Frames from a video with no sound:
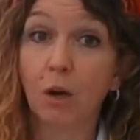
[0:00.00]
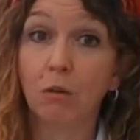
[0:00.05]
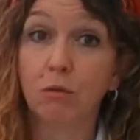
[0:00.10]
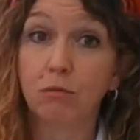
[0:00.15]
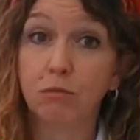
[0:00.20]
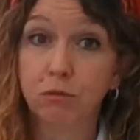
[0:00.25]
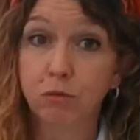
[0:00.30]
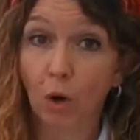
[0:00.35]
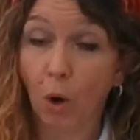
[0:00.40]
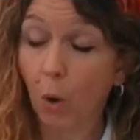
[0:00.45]

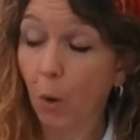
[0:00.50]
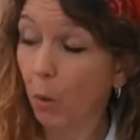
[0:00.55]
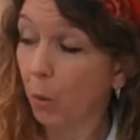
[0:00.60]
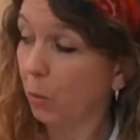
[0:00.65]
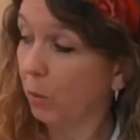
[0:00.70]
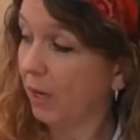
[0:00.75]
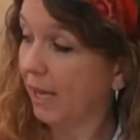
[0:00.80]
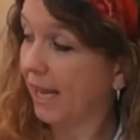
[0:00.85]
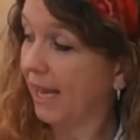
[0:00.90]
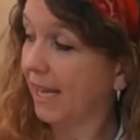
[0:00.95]

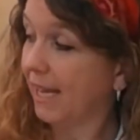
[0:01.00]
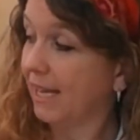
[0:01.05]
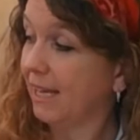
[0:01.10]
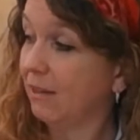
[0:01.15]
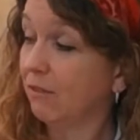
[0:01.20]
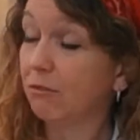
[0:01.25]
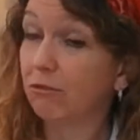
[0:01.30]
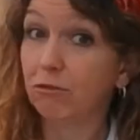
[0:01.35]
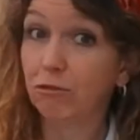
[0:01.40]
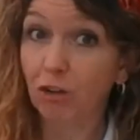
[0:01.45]

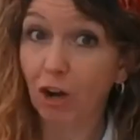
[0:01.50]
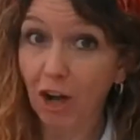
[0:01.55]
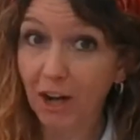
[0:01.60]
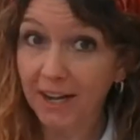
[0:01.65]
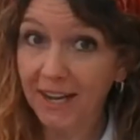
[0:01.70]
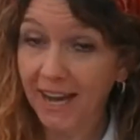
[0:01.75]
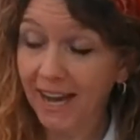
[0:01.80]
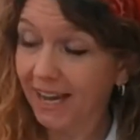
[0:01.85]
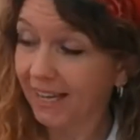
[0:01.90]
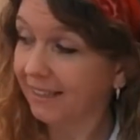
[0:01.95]
rolly,
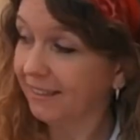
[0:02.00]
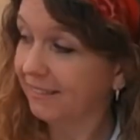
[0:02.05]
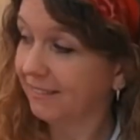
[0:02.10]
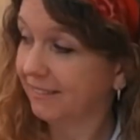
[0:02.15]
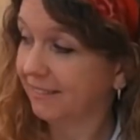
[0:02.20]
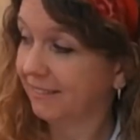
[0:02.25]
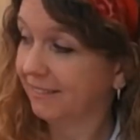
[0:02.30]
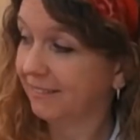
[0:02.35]
running.